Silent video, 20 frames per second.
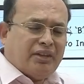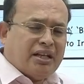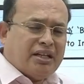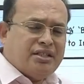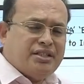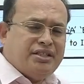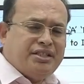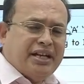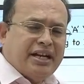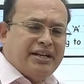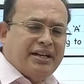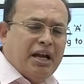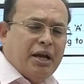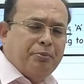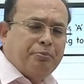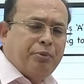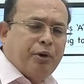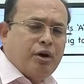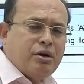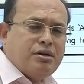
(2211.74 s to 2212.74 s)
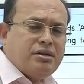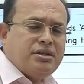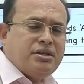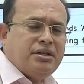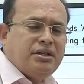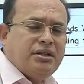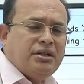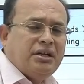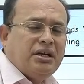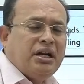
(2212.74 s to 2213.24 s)
Chennai port,
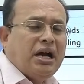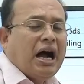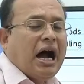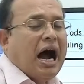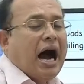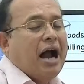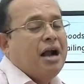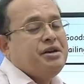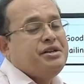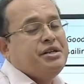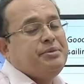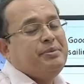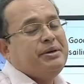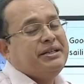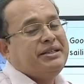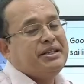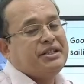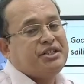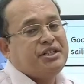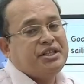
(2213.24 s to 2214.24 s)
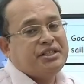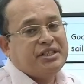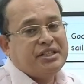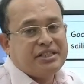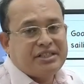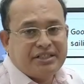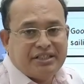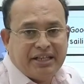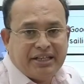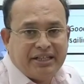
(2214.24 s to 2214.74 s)
ultimate destination is
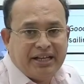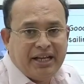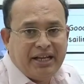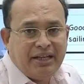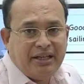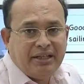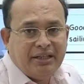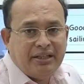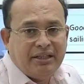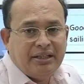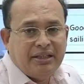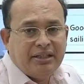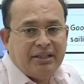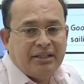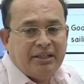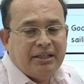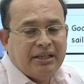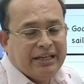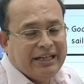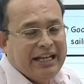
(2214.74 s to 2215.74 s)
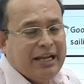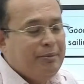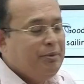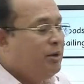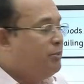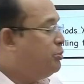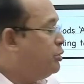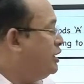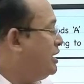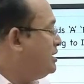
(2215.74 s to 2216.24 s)
Chennai, namely
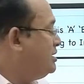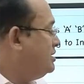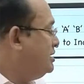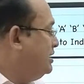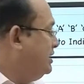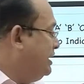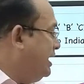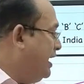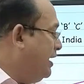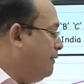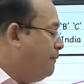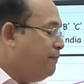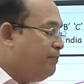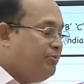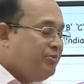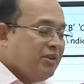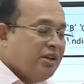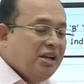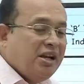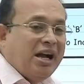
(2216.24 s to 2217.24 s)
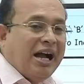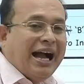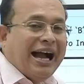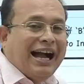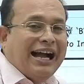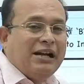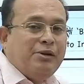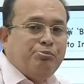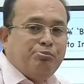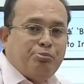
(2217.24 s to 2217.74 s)
product A,
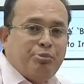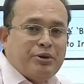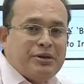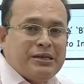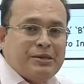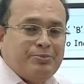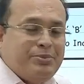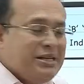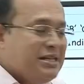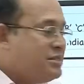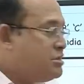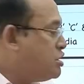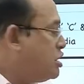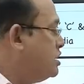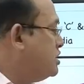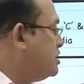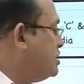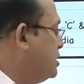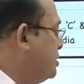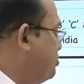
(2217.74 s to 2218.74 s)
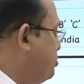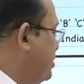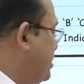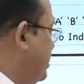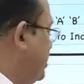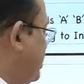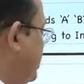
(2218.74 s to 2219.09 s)
and product B transshipped